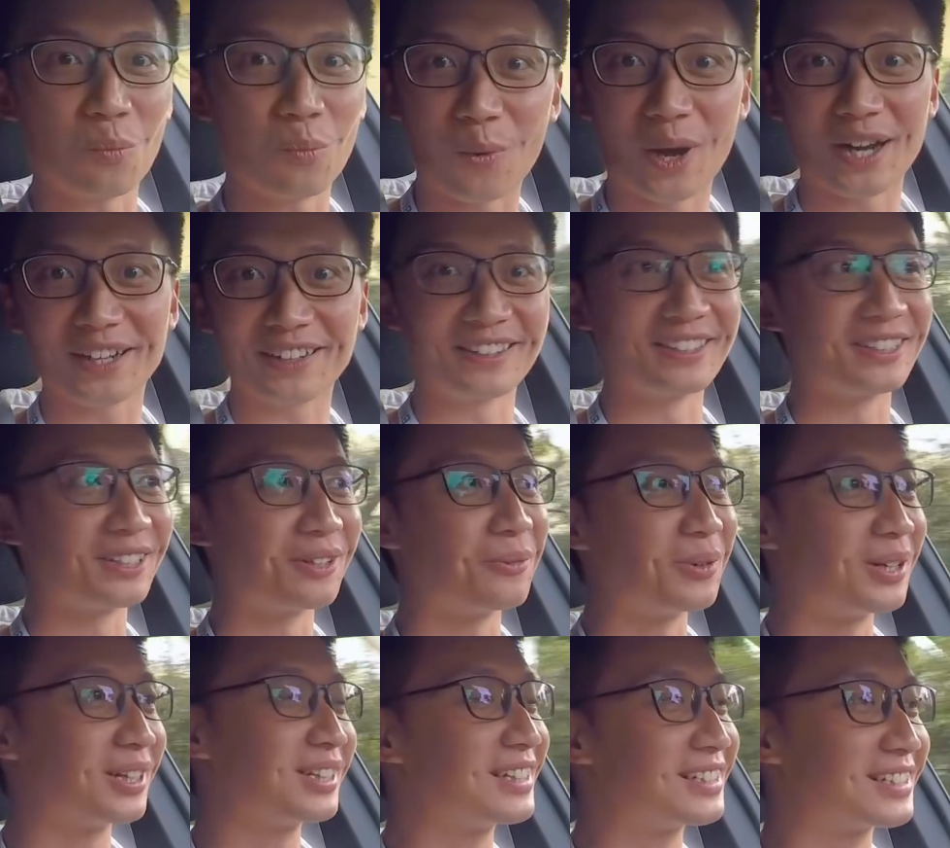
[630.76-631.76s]
What in the
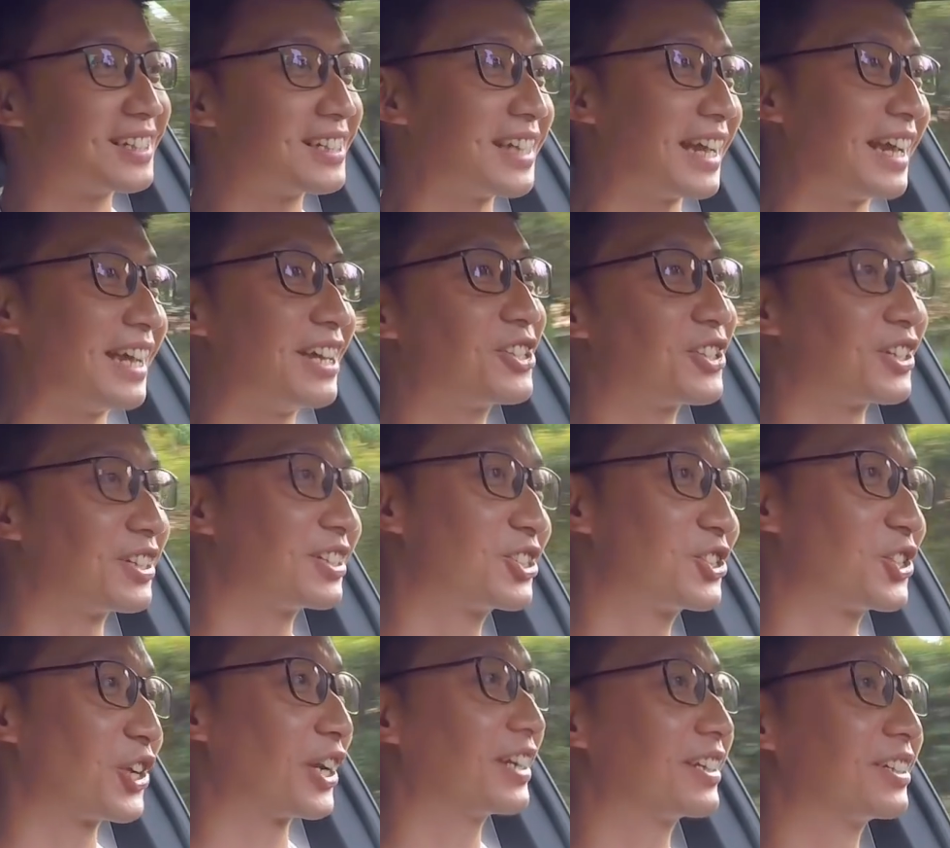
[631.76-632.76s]
world is this Asian
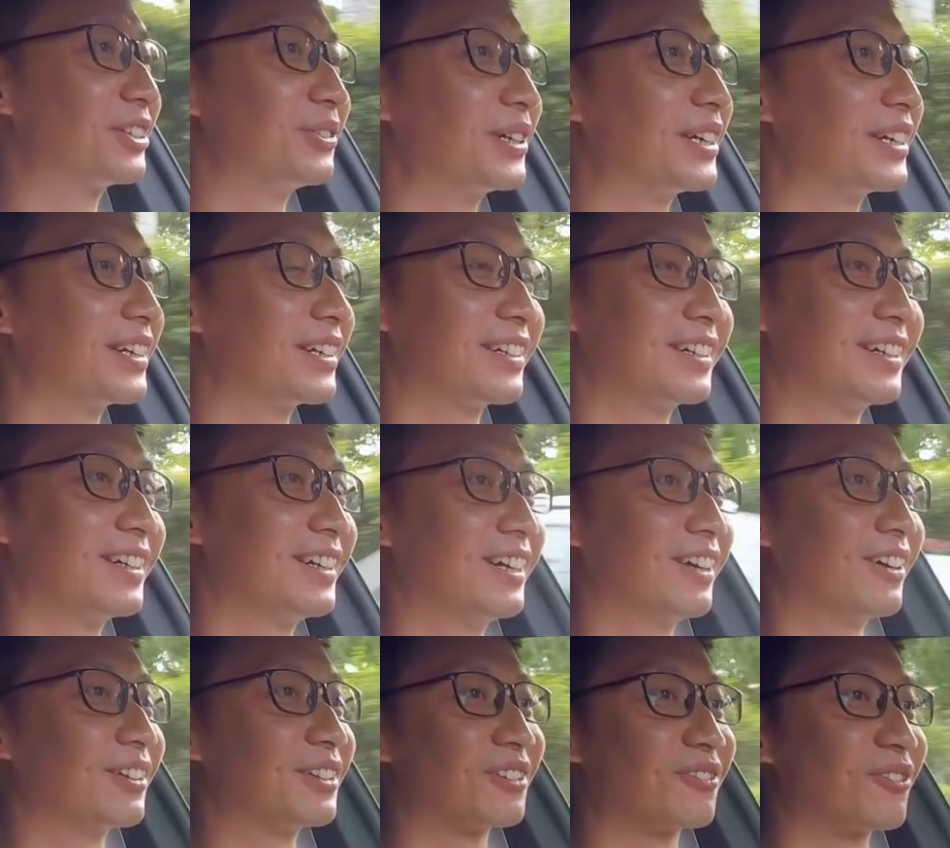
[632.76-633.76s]
chink doing
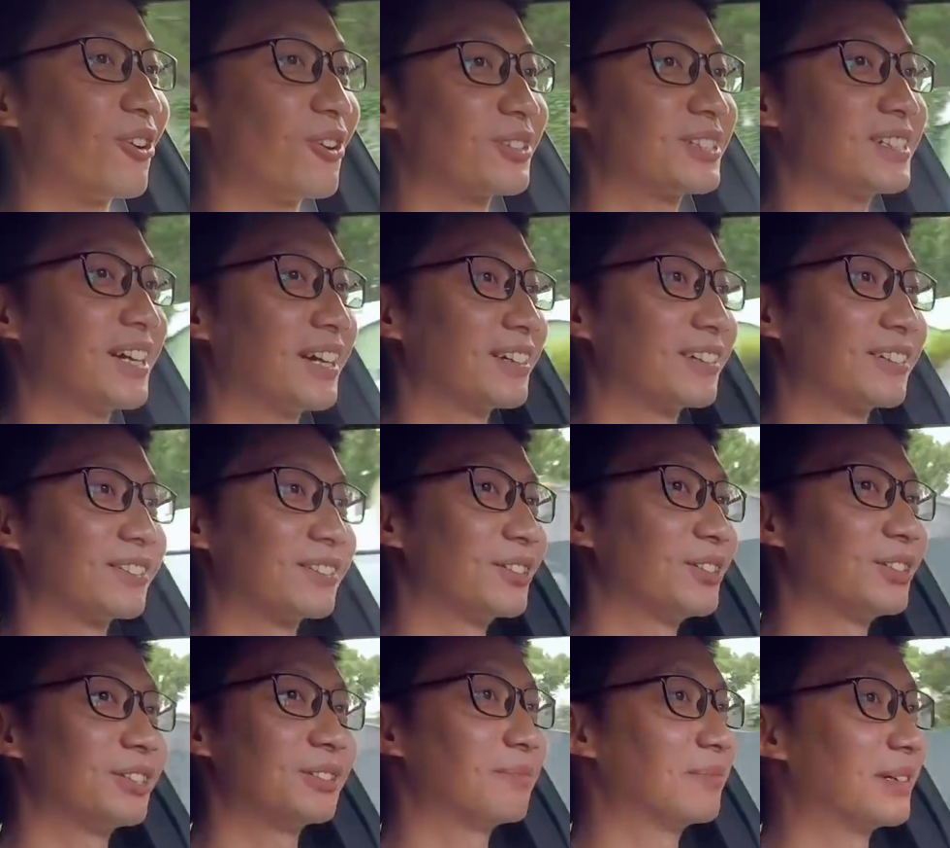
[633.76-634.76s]
on the wrong side of the
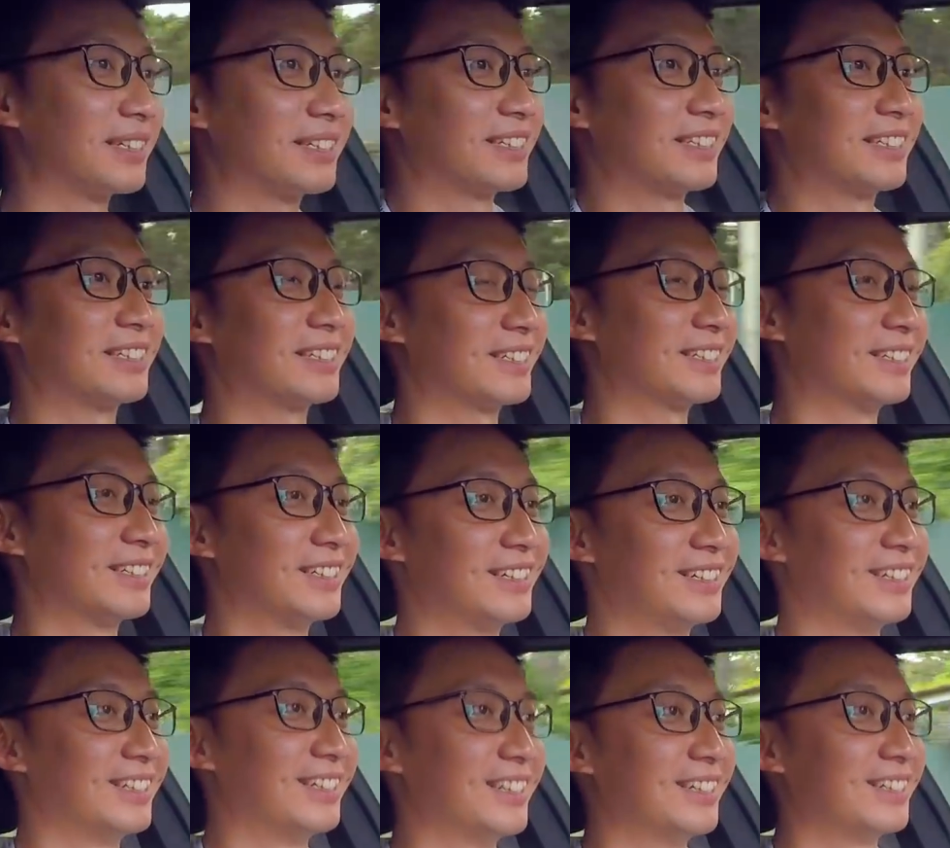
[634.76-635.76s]
road? But uh,
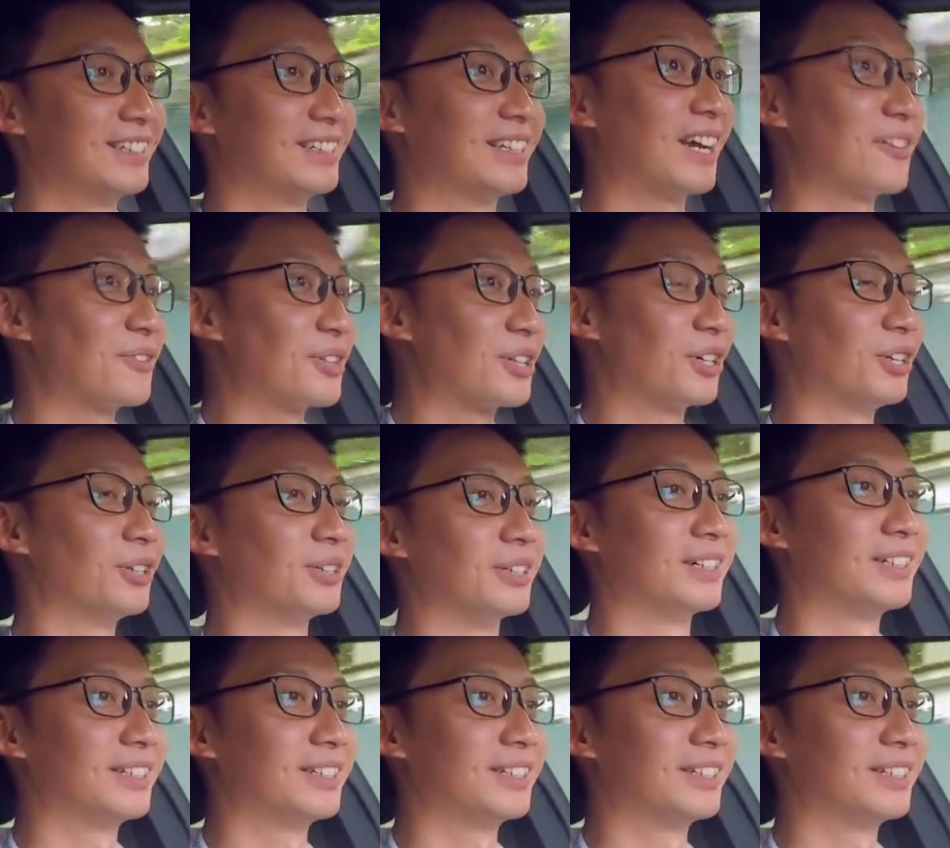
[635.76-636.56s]
there we go.